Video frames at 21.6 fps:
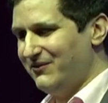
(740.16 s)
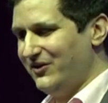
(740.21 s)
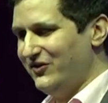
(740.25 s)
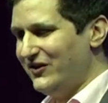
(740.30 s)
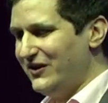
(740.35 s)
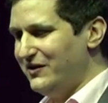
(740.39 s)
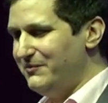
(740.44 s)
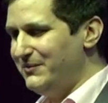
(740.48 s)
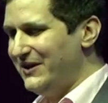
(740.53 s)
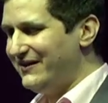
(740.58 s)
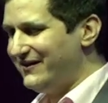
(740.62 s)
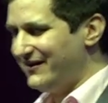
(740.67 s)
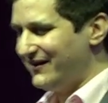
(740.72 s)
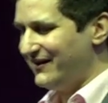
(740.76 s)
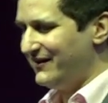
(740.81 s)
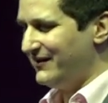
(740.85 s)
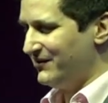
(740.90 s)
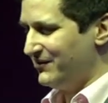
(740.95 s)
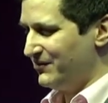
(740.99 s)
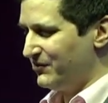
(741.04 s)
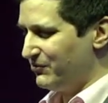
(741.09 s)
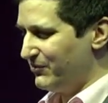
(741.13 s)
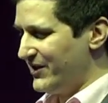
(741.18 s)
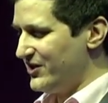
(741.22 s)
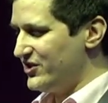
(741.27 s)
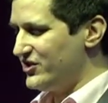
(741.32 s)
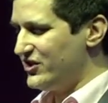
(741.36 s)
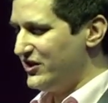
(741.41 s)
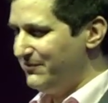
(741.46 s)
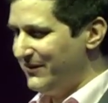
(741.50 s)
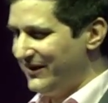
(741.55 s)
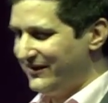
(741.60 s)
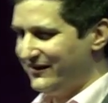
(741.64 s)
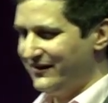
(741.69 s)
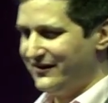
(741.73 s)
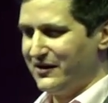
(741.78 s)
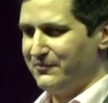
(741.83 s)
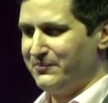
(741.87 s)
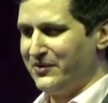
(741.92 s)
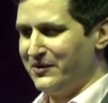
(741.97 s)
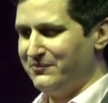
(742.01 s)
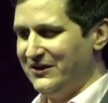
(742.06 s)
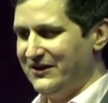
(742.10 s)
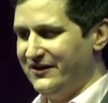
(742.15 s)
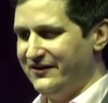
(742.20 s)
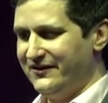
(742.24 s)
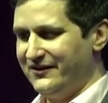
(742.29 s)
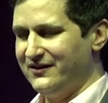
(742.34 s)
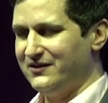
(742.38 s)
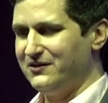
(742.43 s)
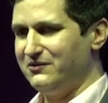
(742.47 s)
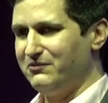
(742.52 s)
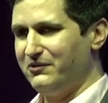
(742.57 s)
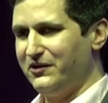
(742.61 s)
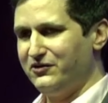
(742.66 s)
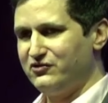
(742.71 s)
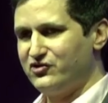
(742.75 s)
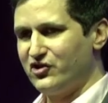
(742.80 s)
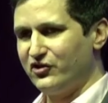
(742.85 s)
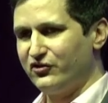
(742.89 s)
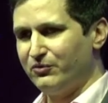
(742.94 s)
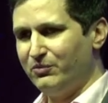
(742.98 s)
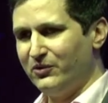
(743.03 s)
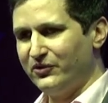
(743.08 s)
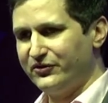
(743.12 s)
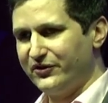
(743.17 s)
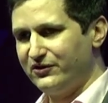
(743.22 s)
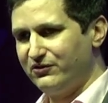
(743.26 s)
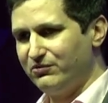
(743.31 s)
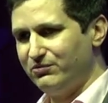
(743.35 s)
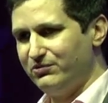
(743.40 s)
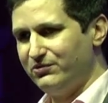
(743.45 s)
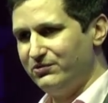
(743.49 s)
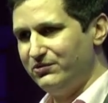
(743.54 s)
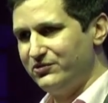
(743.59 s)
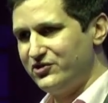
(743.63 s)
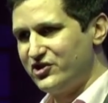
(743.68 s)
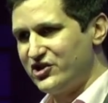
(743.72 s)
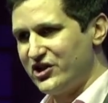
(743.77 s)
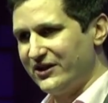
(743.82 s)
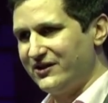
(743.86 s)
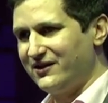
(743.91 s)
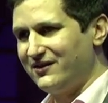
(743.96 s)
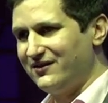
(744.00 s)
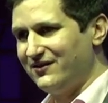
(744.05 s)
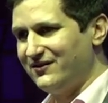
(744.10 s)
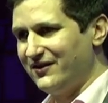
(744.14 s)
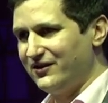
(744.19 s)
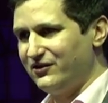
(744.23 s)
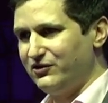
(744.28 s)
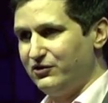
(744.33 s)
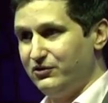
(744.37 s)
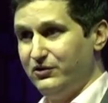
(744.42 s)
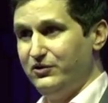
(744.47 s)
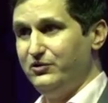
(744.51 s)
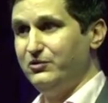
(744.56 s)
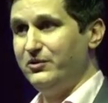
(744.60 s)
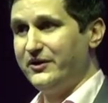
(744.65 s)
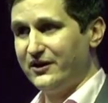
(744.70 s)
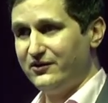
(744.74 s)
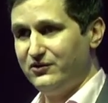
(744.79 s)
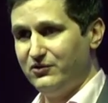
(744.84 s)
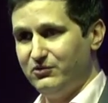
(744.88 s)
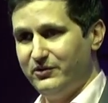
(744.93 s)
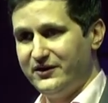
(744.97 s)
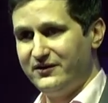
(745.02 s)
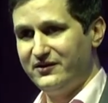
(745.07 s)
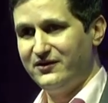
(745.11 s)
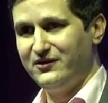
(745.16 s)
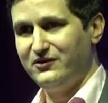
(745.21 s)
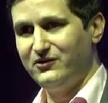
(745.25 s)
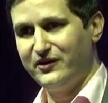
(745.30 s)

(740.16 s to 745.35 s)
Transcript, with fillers: with limited uh, range, limited capability, and we just wanted to check that you can do it.